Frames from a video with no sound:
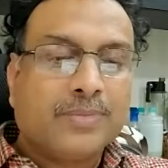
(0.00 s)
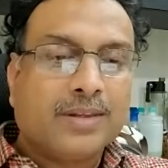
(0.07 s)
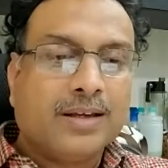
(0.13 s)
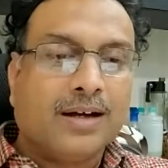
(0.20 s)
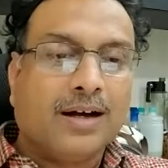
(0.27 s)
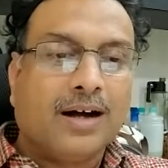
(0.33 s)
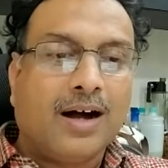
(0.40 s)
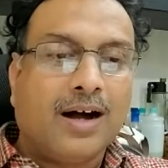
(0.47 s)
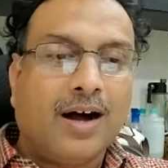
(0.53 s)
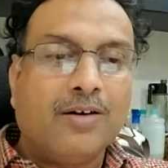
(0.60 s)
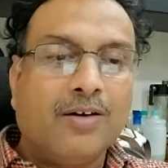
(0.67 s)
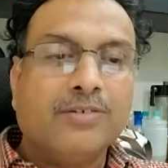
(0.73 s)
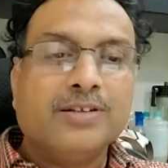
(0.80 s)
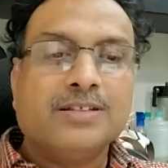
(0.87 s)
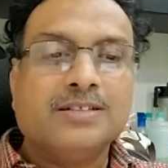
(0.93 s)

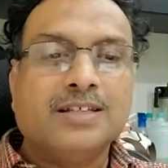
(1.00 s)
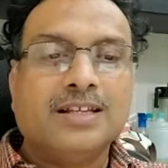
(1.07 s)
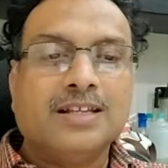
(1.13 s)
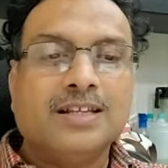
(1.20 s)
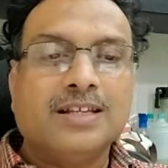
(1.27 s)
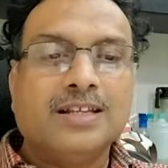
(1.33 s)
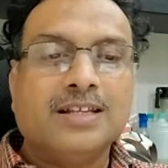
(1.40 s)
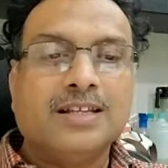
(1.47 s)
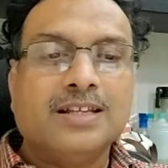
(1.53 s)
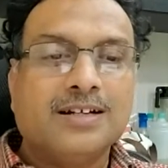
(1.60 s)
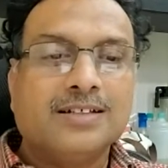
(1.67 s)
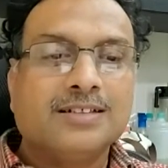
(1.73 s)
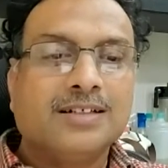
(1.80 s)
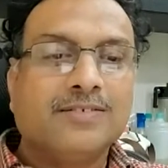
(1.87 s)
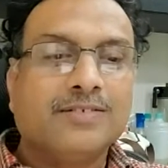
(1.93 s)
How is
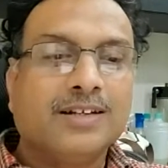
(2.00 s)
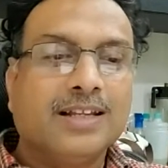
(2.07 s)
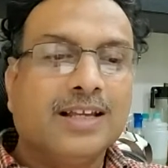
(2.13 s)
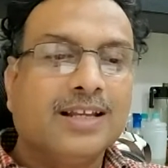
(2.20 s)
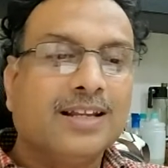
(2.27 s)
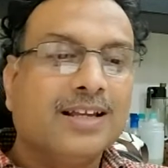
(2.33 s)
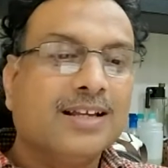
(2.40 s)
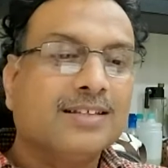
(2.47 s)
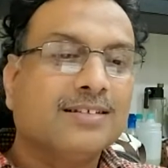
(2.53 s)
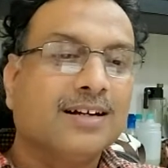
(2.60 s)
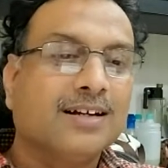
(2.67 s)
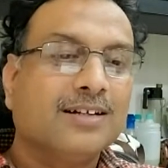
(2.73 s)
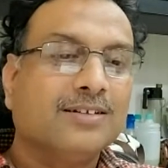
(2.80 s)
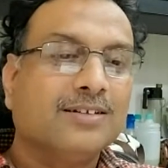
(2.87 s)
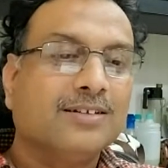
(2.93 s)
denaturation of the DNA is
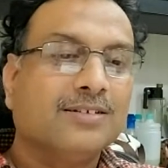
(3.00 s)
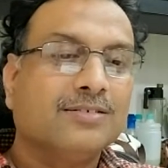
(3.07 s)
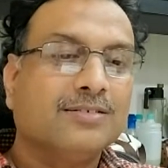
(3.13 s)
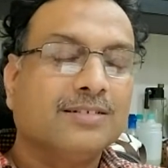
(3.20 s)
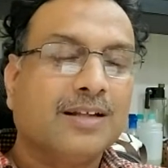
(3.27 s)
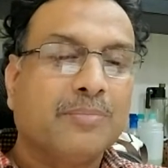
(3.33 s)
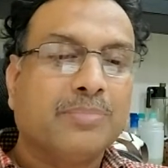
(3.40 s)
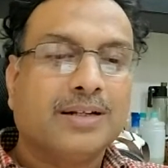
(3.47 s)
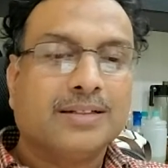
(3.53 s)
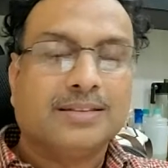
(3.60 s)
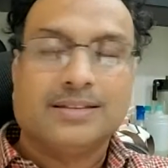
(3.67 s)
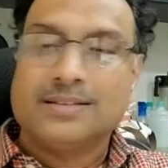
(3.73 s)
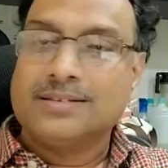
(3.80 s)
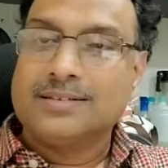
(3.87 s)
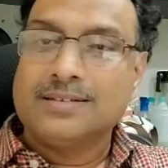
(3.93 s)
related to
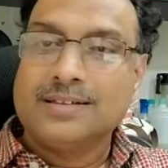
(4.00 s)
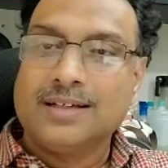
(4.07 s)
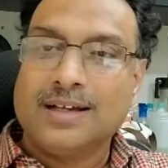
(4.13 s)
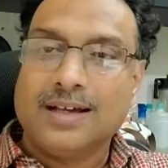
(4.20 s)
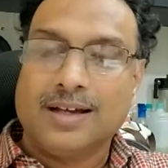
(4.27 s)
temperature? Yeah,